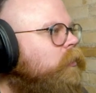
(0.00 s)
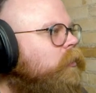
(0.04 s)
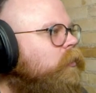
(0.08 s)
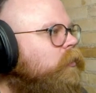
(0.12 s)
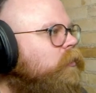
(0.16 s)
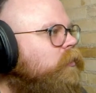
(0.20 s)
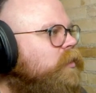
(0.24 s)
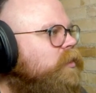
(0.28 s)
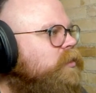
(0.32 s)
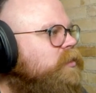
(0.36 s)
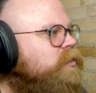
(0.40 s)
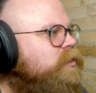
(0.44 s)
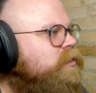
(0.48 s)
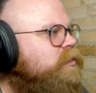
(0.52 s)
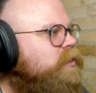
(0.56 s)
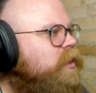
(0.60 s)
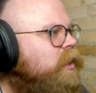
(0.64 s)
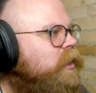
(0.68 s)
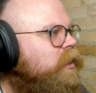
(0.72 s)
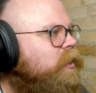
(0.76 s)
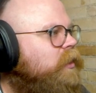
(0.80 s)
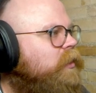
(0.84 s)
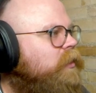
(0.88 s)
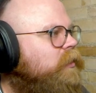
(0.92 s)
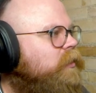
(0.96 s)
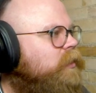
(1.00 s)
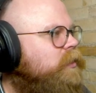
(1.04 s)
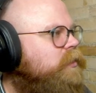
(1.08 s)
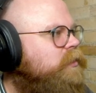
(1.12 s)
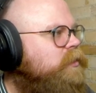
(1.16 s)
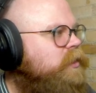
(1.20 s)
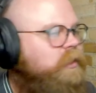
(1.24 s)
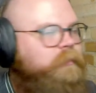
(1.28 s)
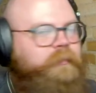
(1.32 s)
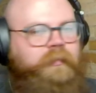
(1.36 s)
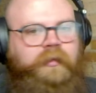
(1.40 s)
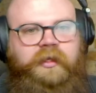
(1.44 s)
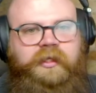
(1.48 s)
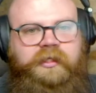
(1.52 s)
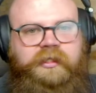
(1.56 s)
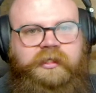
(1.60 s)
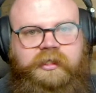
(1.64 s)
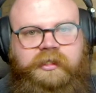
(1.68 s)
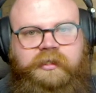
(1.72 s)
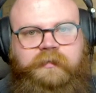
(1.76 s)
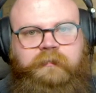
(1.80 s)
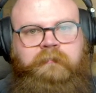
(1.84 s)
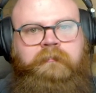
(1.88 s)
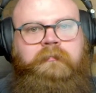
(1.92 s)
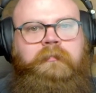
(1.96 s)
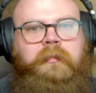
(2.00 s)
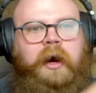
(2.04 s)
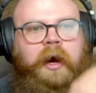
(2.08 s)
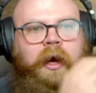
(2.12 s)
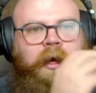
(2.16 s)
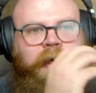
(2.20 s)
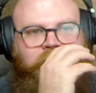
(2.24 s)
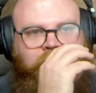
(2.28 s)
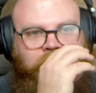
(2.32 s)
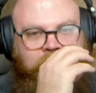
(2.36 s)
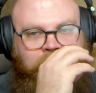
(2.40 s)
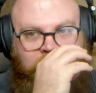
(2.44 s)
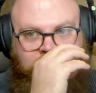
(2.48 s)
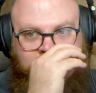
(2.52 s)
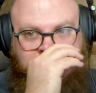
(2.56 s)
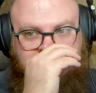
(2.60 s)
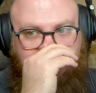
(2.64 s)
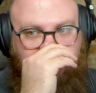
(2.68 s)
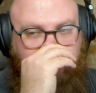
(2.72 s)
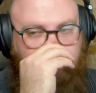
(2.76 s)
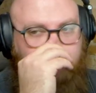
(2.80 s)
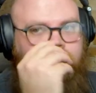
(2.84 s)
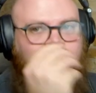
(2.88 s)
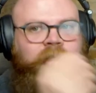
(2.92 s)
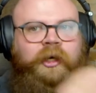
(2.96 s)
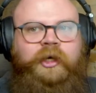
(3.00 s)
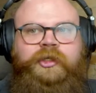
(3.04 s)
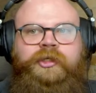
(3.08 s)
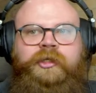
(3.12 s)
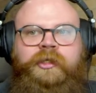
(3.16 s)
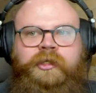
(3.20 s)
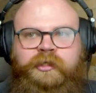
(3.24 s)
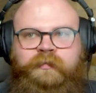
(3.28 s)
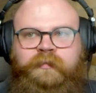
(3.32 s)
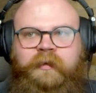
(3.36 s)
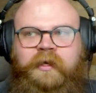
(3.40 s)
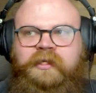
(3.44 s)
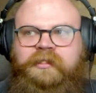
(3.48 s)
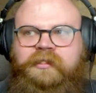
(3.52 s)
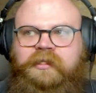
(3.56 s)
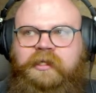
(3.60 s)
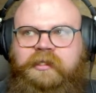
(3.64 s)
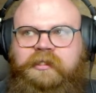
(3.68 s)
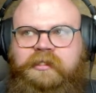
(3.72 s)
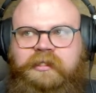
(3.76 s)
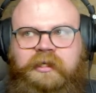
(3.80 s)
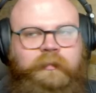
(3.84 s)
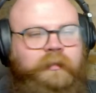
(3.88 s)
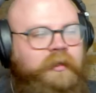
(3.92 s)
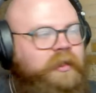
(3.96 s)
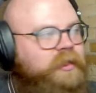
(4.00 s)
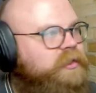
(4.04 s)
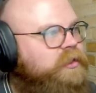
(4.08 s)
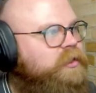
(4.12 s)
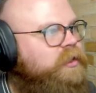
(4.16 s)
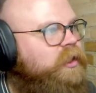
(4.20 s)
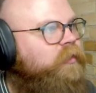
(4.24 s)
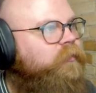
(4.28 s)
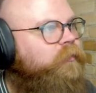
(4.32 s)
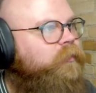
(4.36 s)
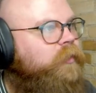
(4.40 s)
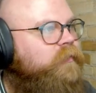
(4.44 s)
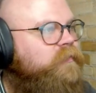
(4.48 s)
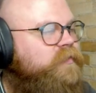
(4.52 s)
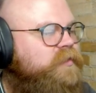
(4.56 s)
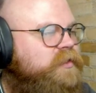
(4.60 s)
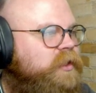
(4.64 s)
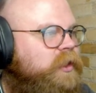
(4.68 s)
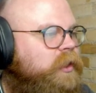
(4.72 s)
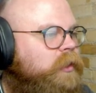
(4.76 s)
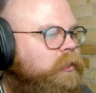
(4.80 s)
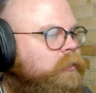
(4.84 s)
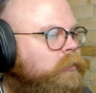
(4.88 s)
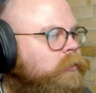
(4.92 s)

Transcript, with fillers: This is not anything deep. This is my initial impressions based on some of the stuff we've seen.